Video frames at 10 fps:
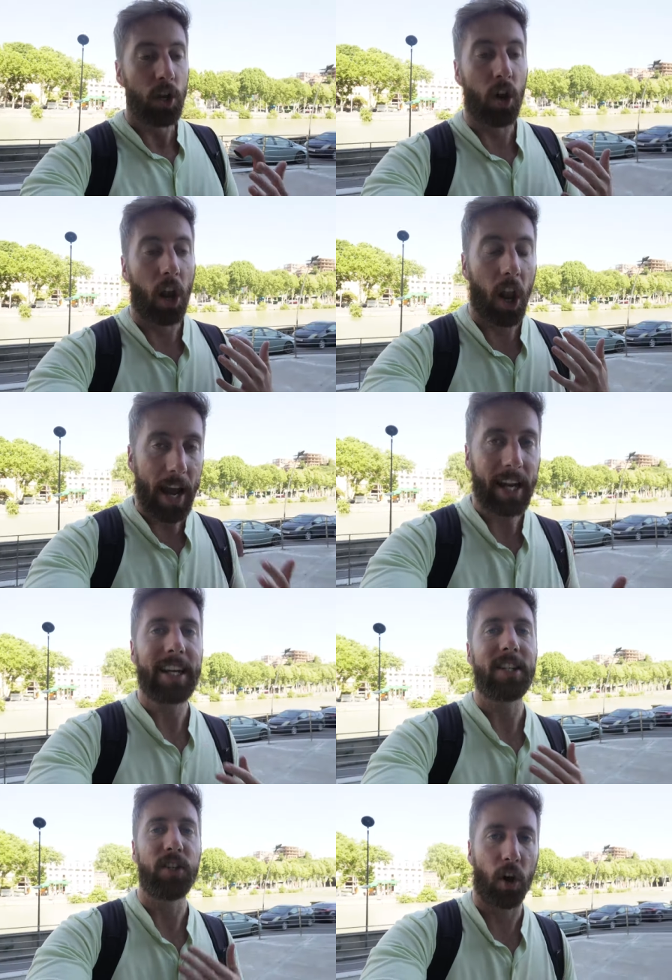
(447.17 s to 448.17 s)
you're
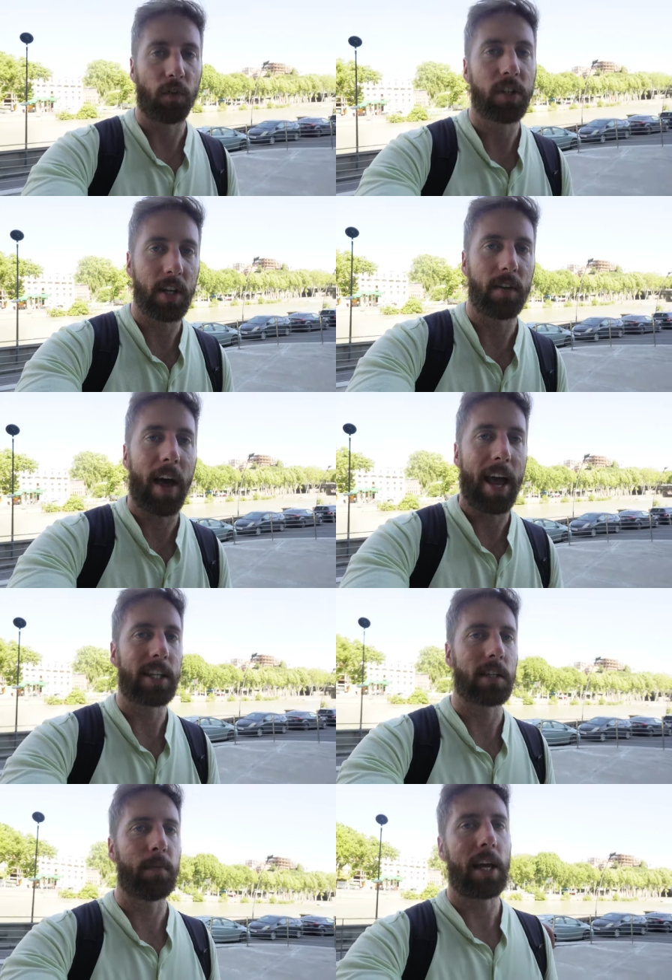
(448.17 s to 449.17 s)
likely to not receive that
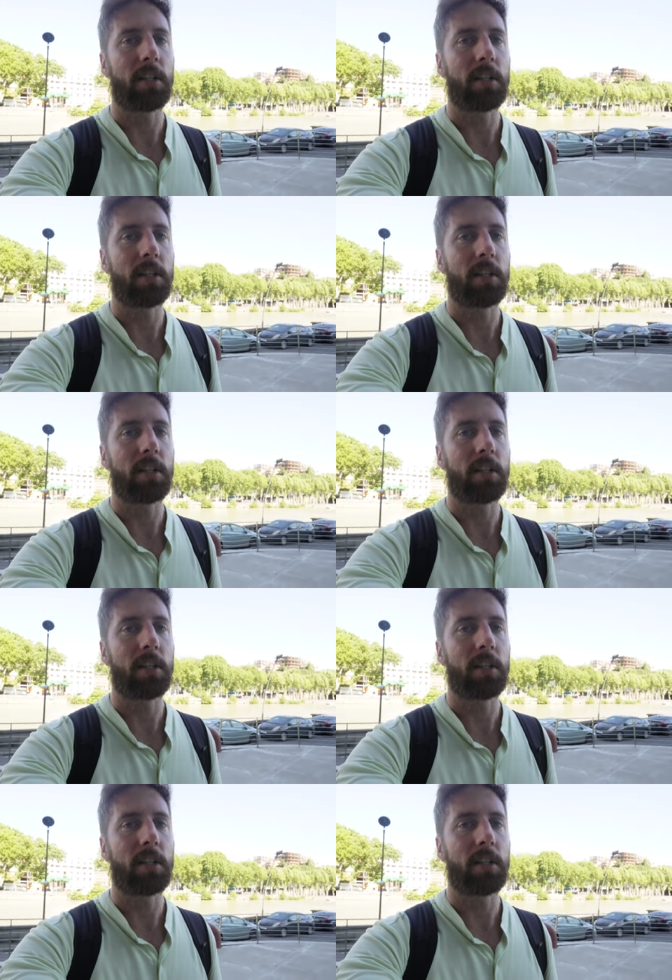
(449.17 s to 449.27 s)
SMS.